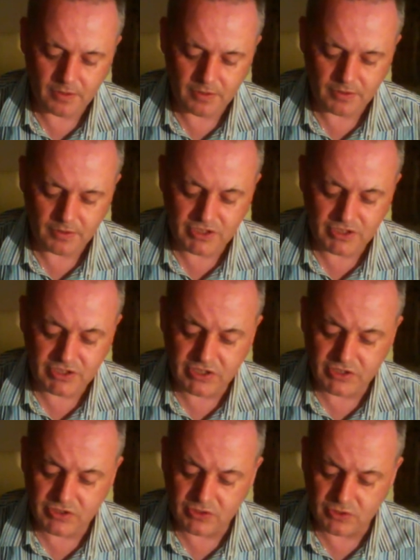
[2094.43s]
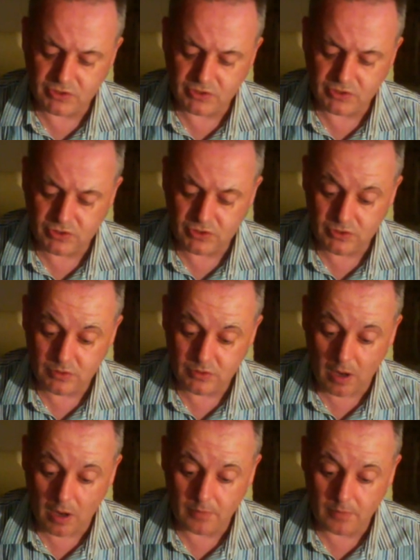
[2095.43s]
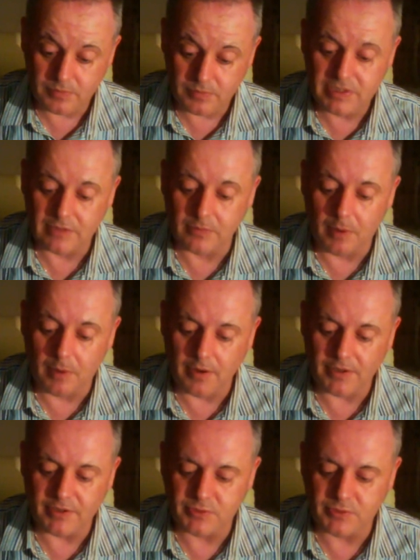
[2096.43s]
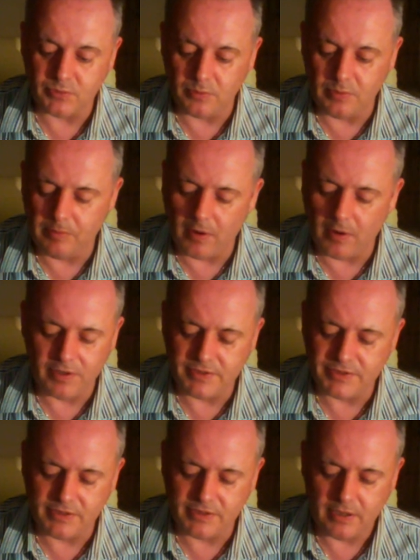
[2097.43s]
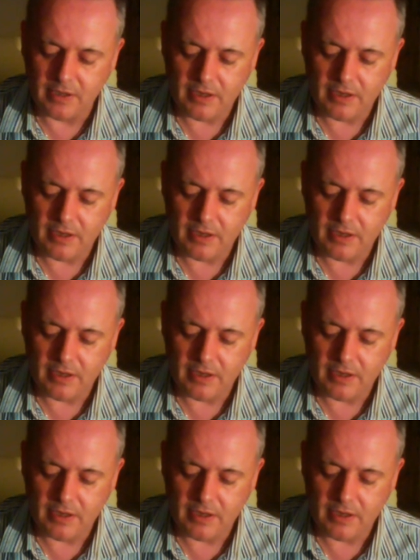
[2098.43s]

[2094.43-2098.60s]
She just does hope till buys will be buys, and